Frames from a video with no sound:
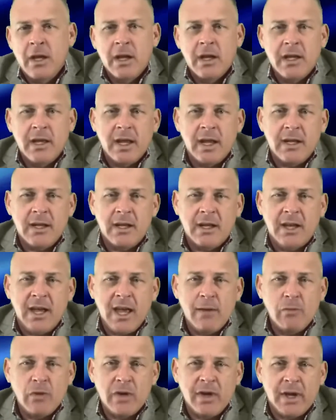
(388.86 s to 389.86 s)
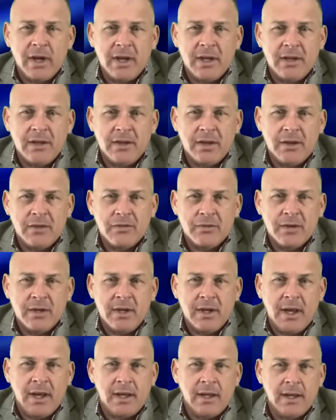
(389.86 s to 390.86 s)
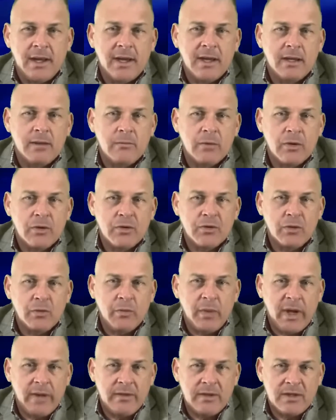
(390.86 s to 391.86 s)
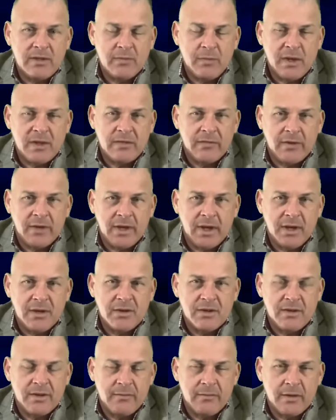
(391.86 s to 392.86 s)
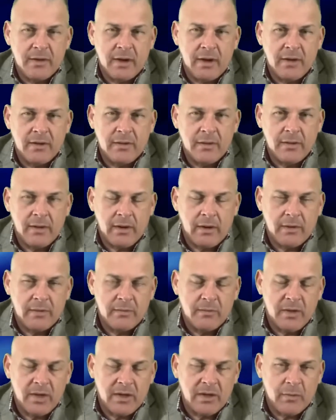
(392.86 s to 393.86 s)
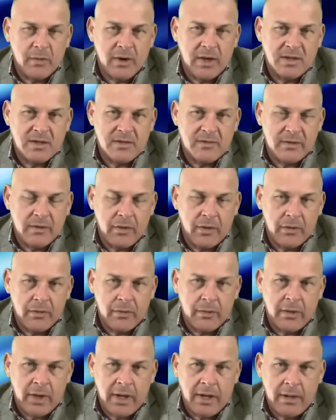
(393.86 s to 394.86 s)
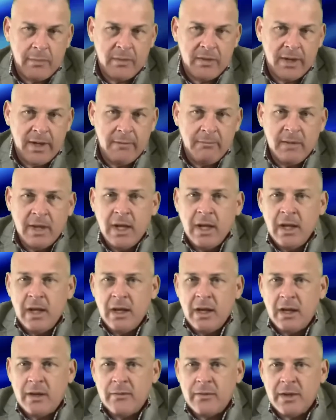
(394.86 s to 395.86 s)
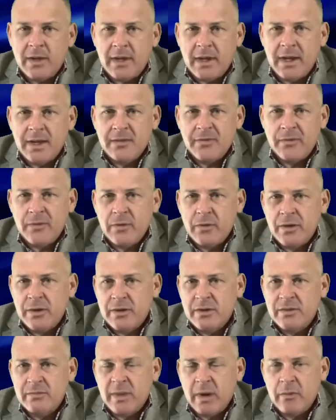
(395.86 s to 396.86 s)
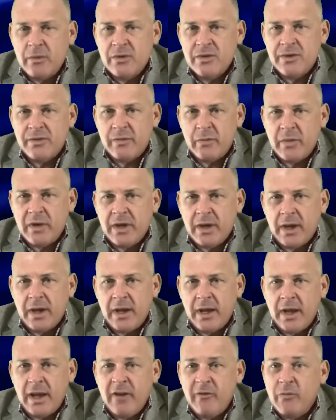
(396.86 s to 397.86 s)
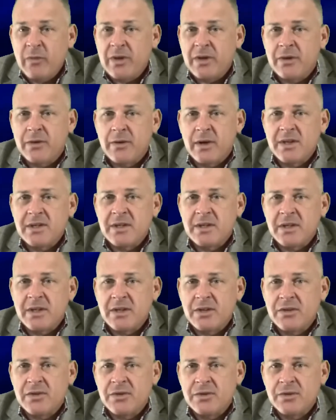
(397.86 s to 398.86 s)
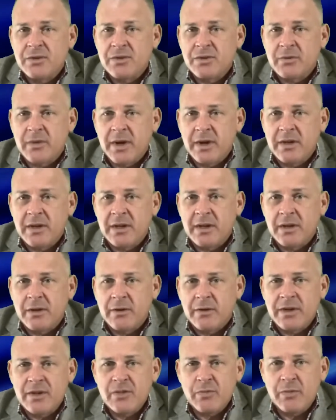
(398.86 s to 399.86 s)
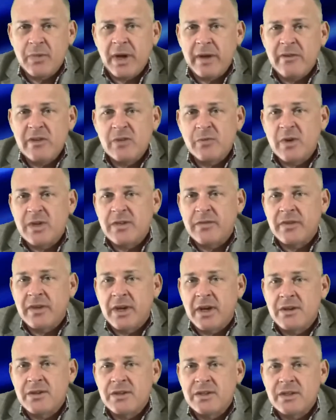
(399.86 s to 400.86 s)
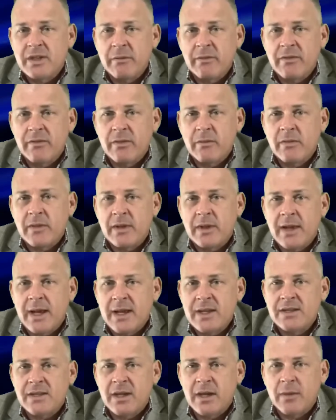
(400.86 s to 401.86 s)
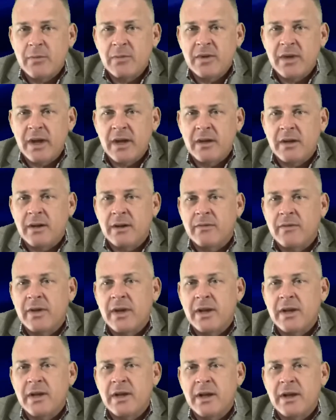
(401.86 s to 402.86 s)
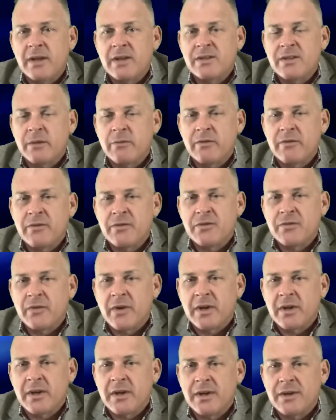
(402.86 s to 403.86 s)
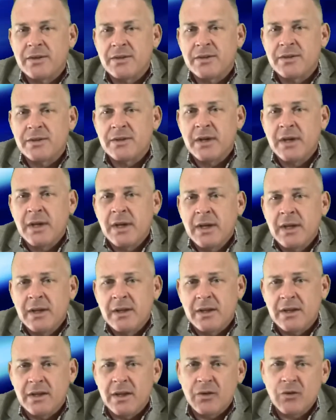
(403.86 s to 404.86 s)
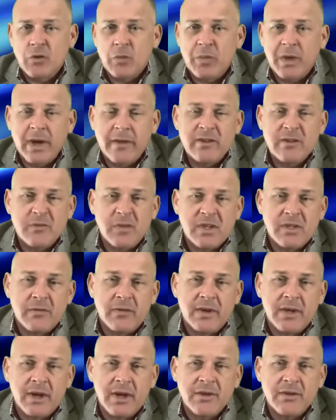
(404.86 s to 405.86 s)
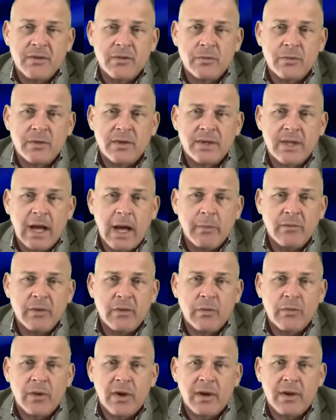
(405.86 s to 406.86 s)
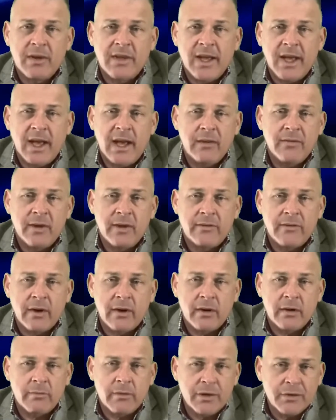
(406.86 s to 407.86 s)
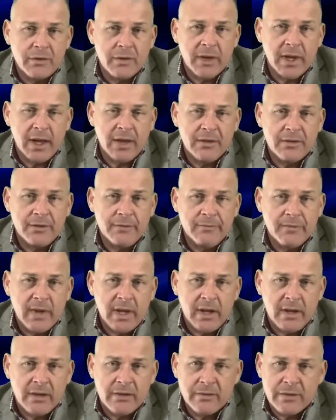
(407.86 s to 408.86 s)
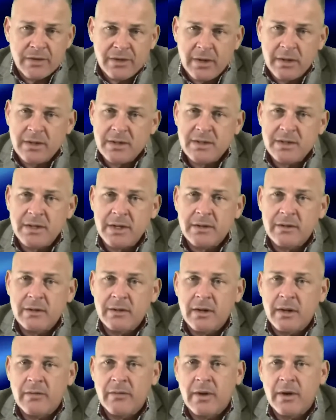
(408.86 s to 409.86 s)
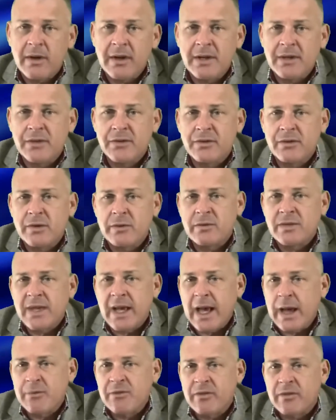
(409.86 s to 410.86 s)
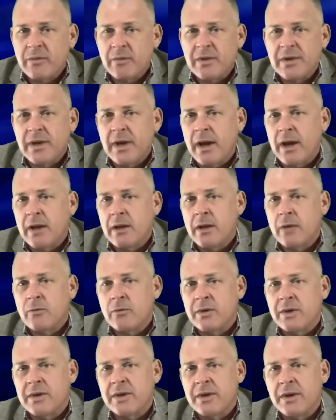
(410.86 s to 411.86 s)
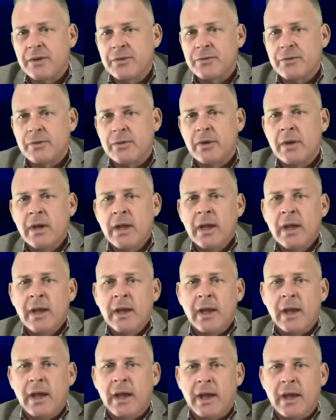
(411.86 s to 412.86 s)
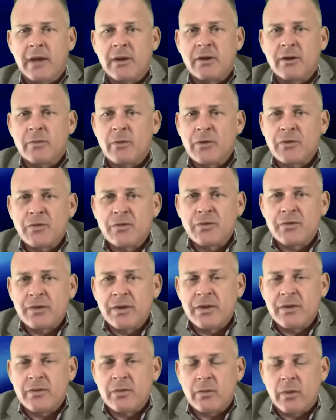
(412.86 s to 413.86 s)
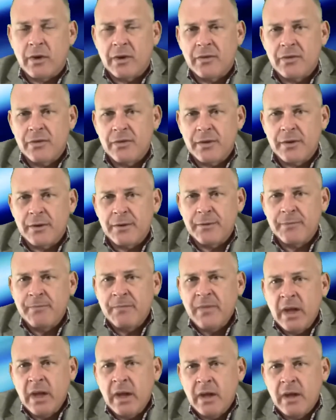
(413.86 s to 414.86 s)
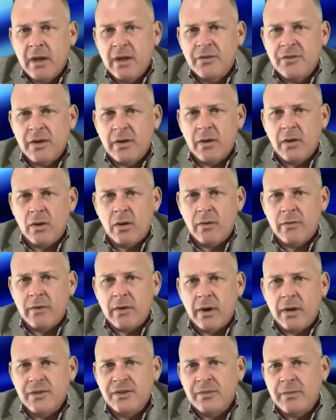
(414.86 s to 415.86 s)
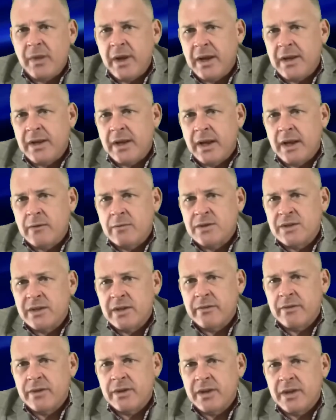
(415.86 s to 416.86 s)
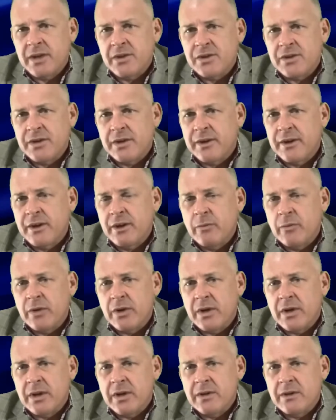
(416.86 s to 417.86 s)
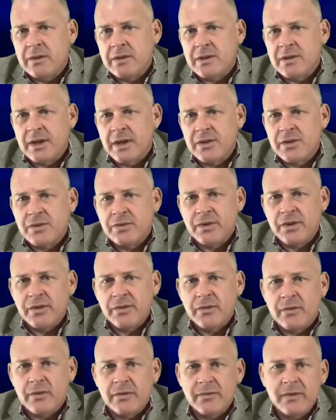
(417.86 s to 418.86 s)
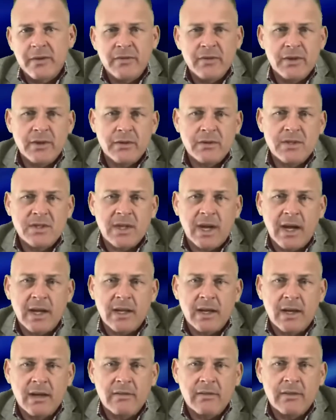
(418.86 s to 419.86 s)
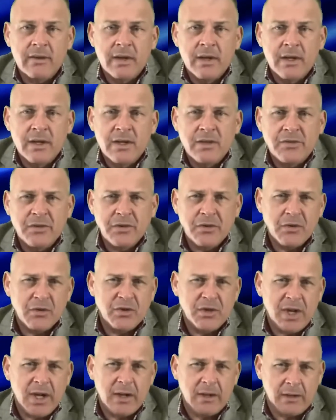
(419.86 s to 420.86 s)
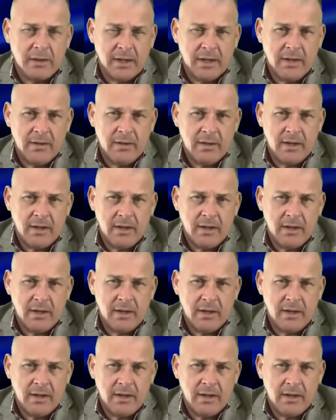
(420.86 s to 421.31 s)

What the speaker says: Kenton and Campbell County industry and light commercial paving specifications are in the process of going through an update. For the last few years, members of the BIA have been addressing the issues surrounding increased paving specifications stemming from the last update of Kenton County subdivision regulations. The industrial paving specifications were adopted prior to the advent of our commercial council, and as a result, the sector of our industry was absent from the dialogue where industrial and commercial streets are concerned. A general overarching mandate was given to the engineering community to design streets for a 50-year design life. Streets are generally